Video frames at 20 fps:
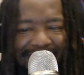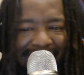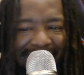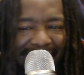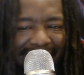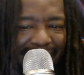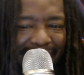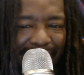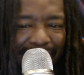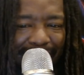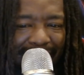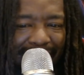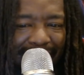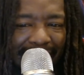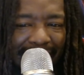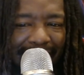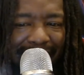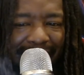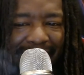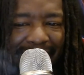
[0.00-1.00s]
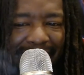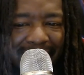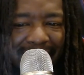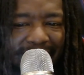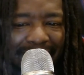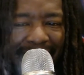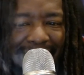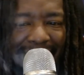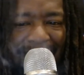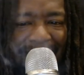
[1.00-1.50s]
Don't confiscate
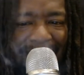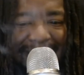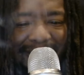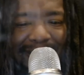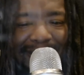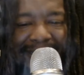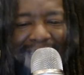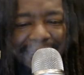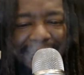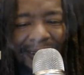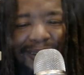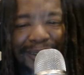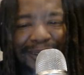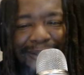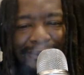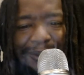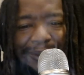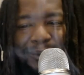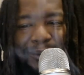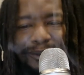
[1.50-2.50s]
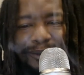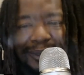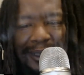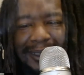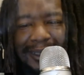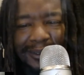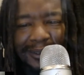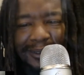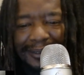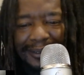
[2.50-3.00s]
that shit. Y'all need to distribute that.
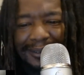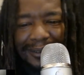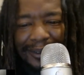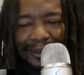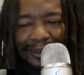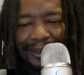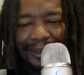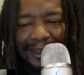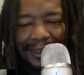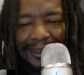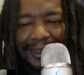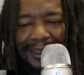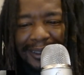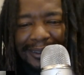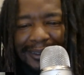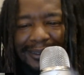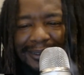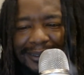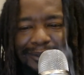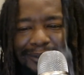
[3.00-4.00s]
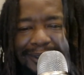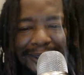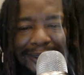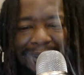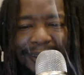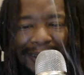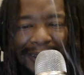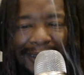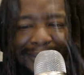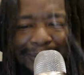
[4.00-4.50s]
3 tons? 3
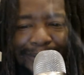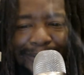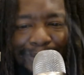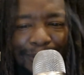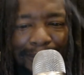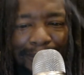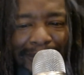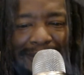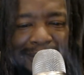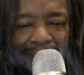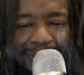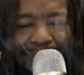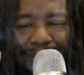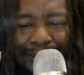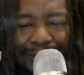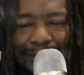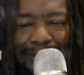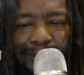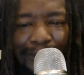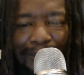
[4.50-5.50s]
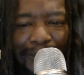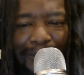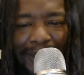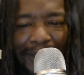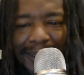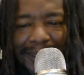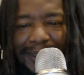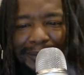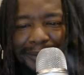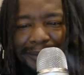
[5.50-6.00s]
tons distributed through the
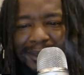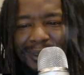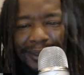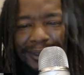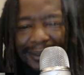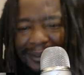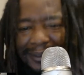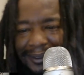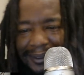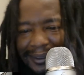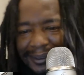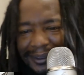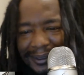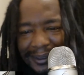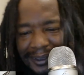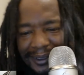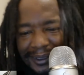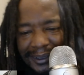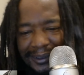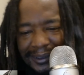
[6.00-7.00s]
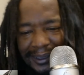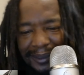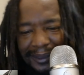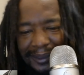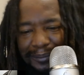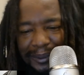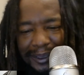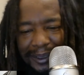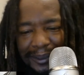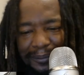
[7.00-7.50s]
market, bruh. That'll
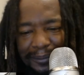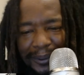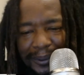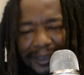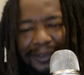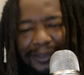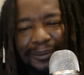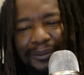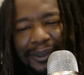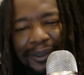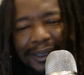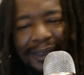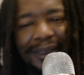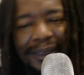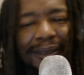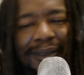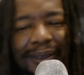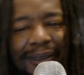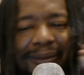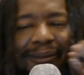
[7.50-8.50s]
bring the price of weed down.